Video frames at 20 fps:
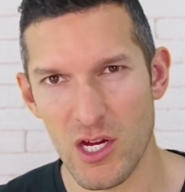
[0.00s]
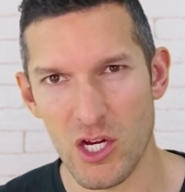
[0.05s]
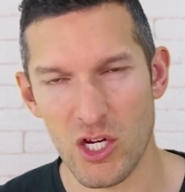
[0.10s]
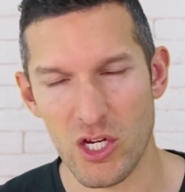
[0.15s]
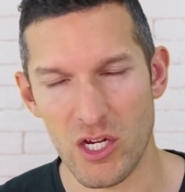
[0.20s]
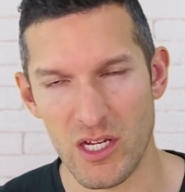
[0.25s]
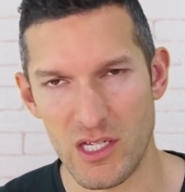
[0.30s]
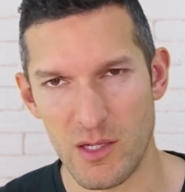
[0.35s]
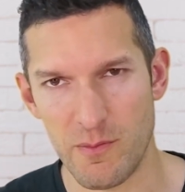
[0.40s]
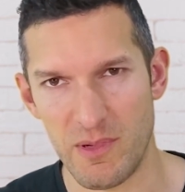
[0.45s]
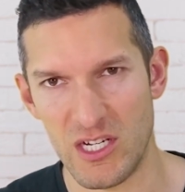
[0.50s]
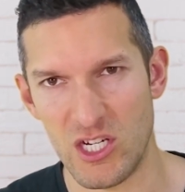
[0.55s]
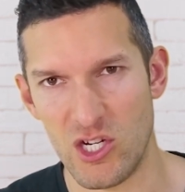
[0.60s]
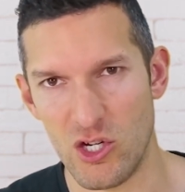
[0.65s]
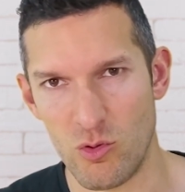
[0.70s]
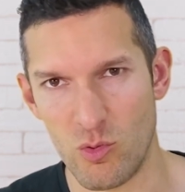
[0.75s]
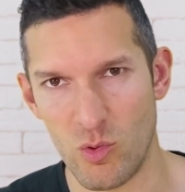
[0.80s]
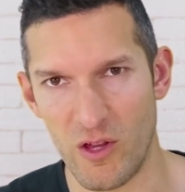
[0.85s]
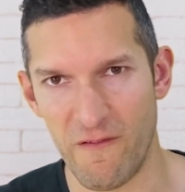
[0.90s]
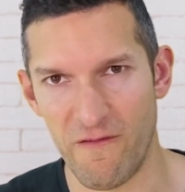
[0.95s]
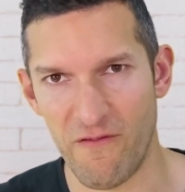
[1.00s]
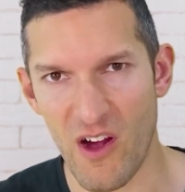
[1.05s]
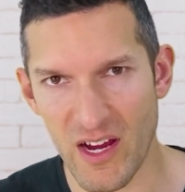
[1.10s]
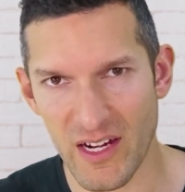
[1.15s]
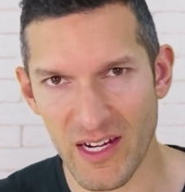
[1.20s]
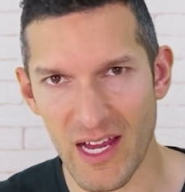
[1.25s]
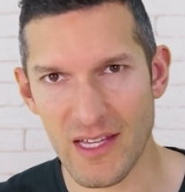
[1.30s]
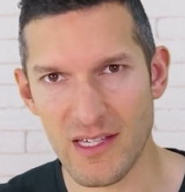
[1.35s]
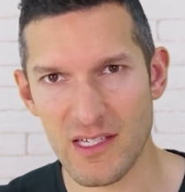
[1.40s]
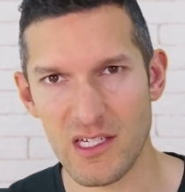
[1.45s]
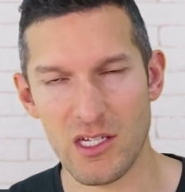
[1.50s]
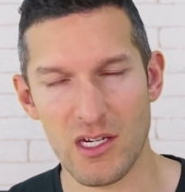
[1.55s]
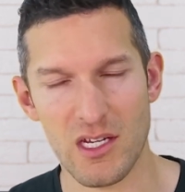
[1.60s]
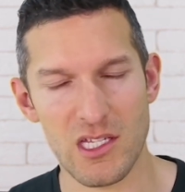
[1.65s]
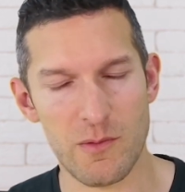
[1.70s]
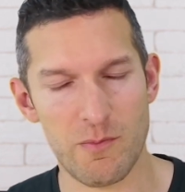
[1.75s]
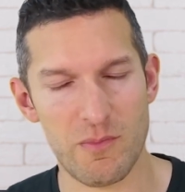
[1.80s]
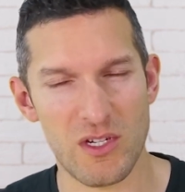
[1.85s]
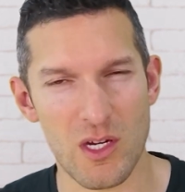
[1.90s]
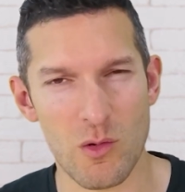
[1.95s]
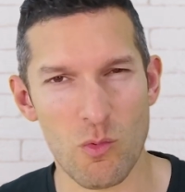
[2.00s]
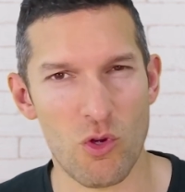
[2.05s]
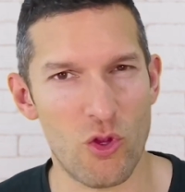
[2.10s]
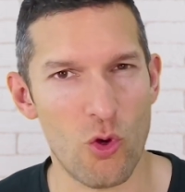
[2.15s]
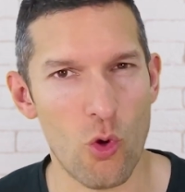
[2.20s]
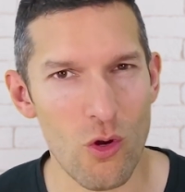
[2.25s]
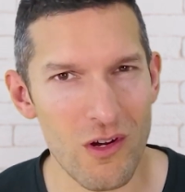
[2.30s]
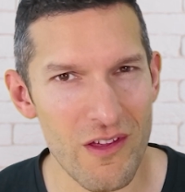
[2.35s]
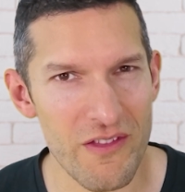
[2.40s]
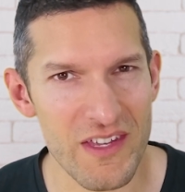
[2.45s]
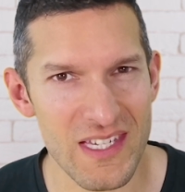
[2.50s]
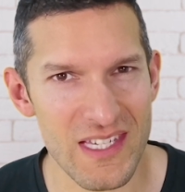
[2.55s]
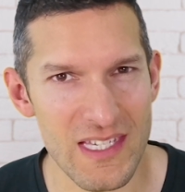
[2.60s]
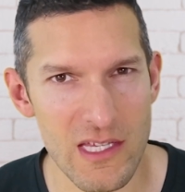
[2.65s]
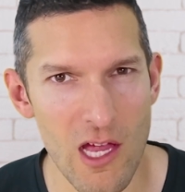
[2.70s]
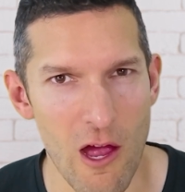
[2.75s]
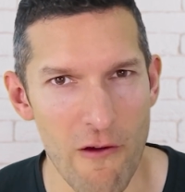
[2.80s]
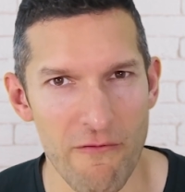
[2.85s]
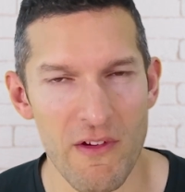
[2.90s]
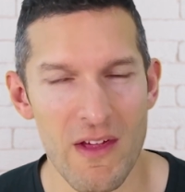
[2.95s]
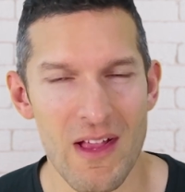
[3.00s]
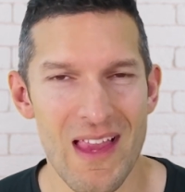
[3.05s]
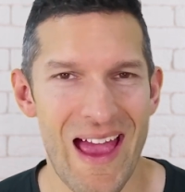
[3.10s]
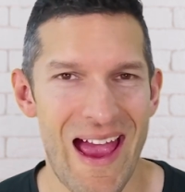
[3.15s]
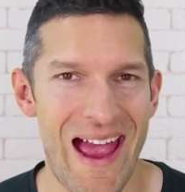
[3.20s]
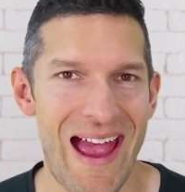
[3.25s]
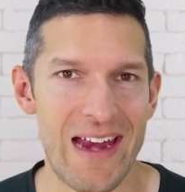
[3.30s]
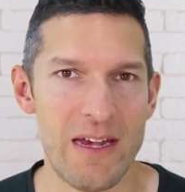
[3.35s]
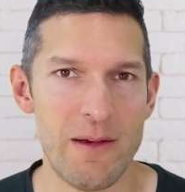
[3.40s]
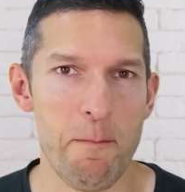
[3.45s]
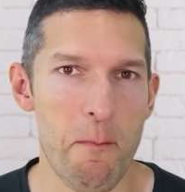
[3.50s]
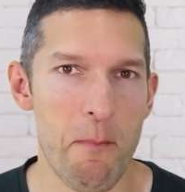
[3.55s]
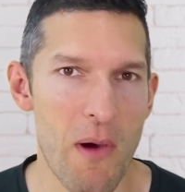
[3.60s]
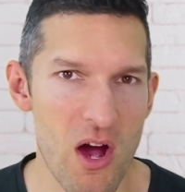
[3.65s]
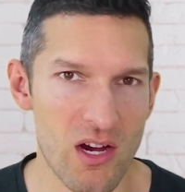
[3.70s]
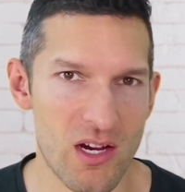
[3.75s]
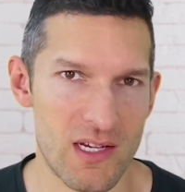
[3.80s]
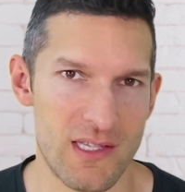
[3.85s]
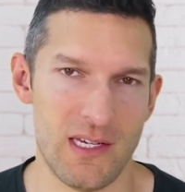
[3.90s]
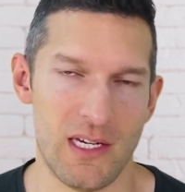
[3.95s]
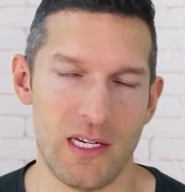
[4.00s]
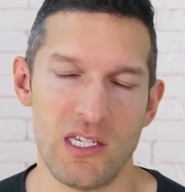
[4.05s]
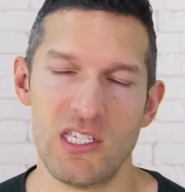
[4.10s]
You need to be good with finance. You need to be good with all of this stuff and marketing.